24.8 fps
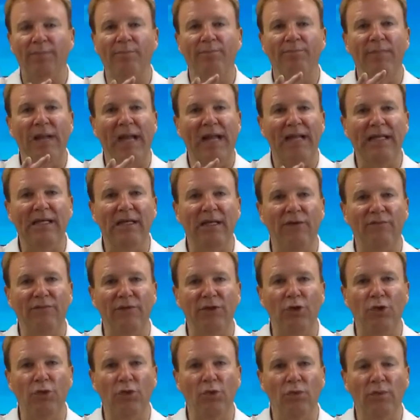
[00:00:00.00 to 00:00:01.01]

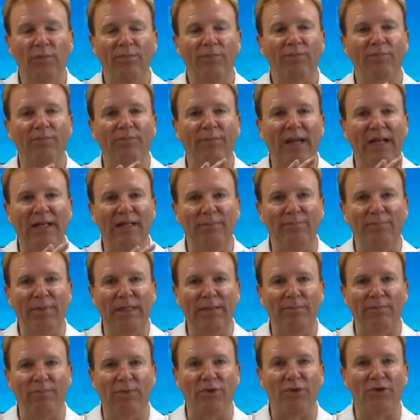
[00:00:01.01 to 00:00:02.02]
Many
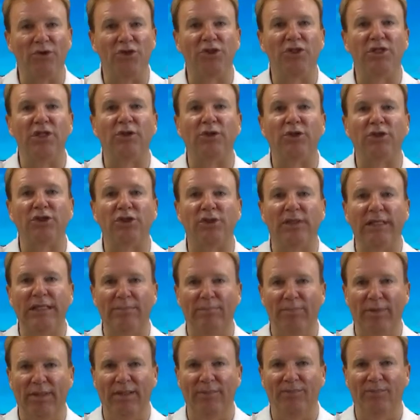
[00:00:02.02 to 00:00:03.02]
people are still
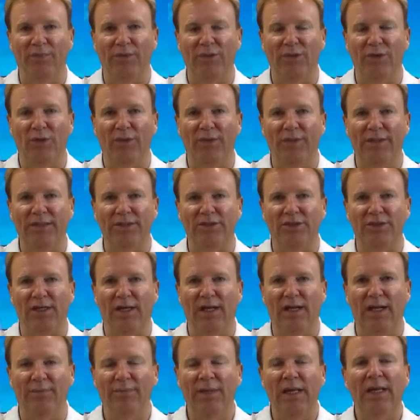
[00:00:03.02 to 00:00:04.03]
sleeping during this
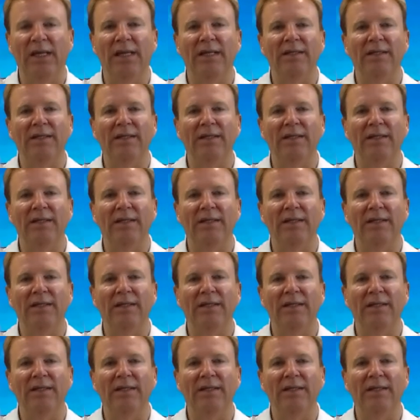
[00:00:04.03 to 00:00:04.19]
time.